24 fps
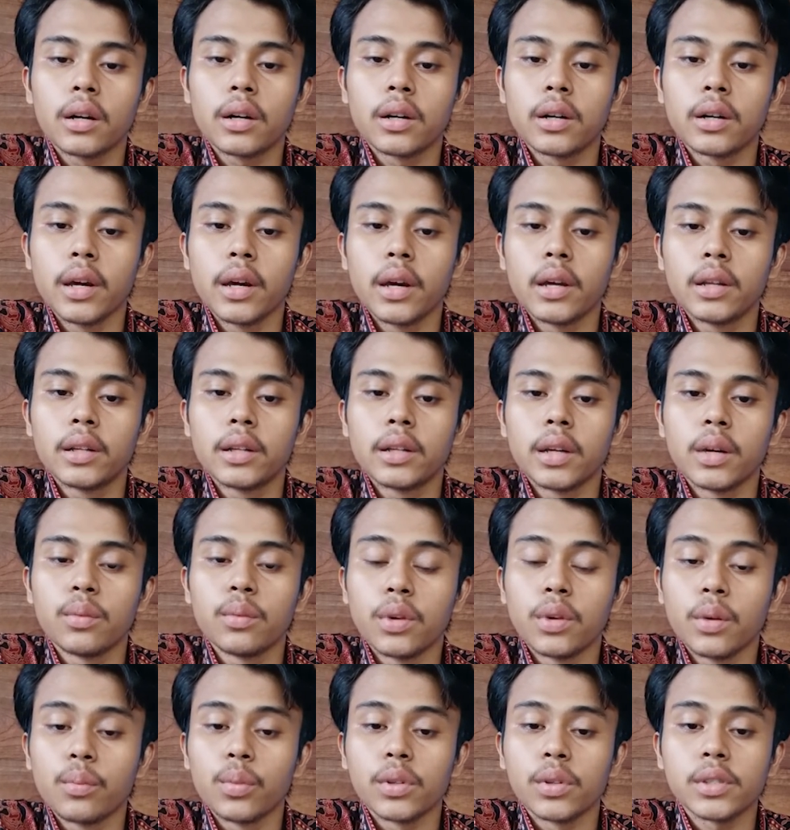created can
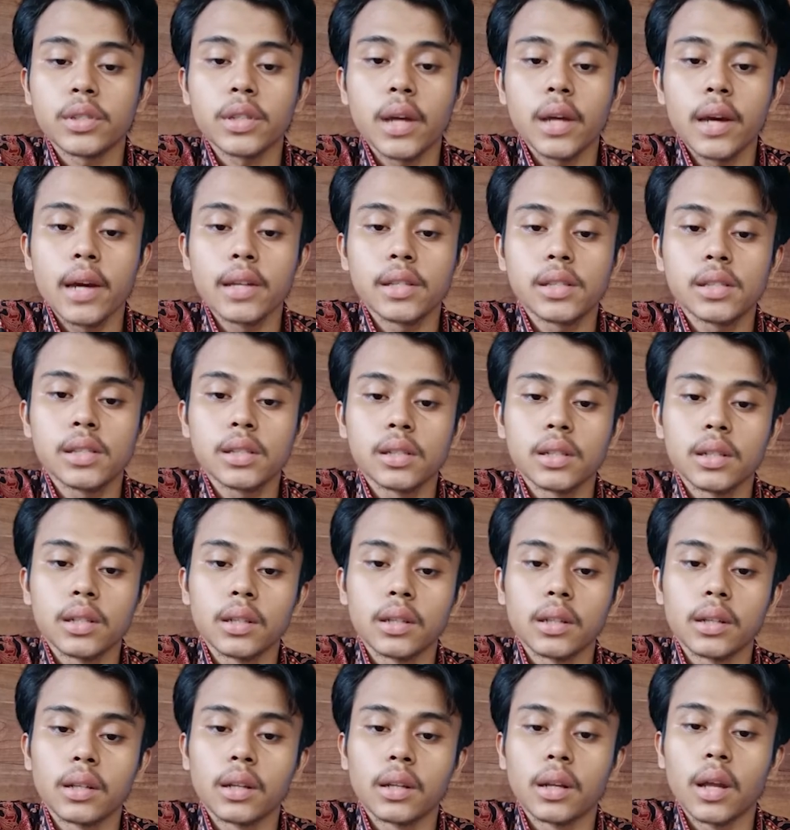be emphasized
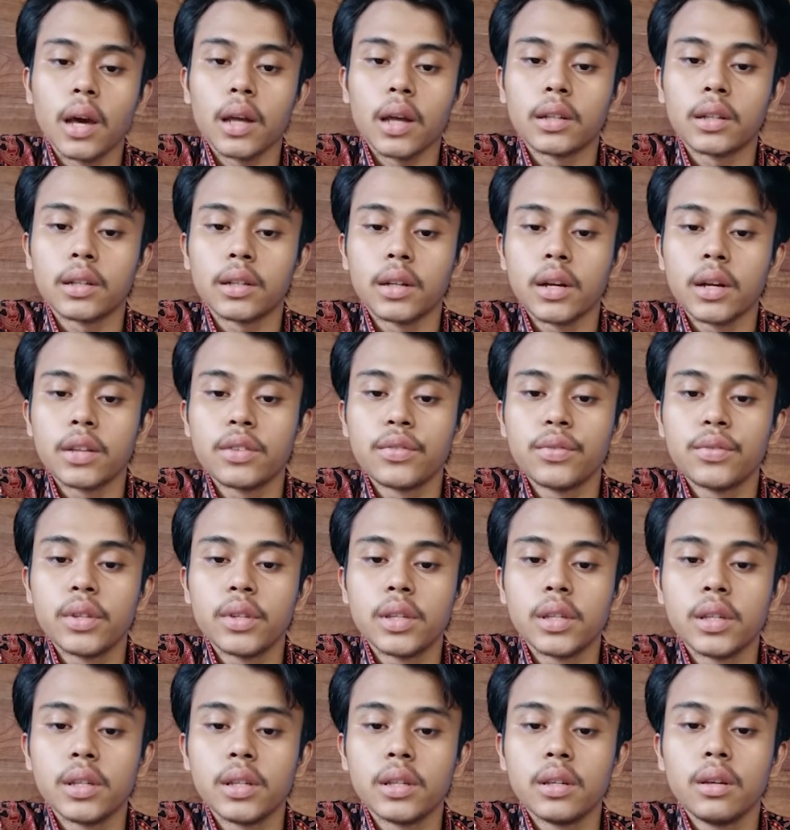that
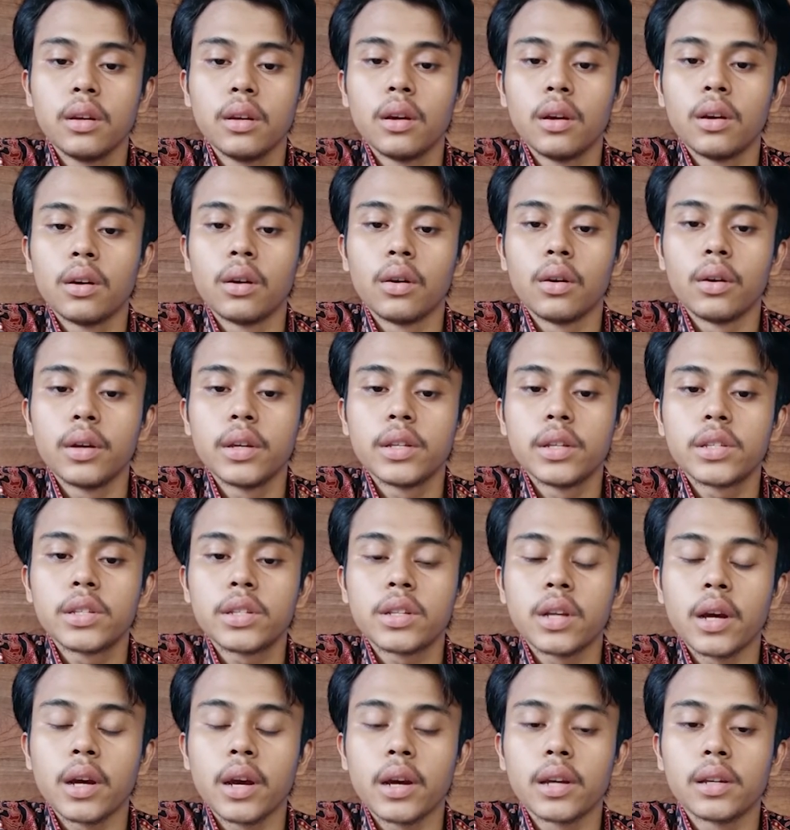creativity or each
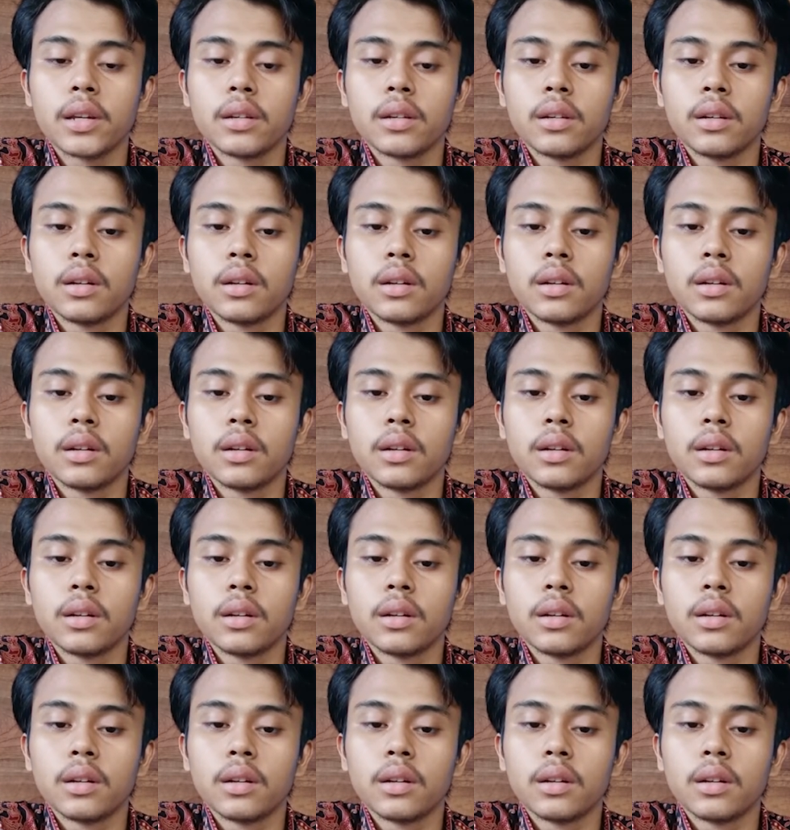day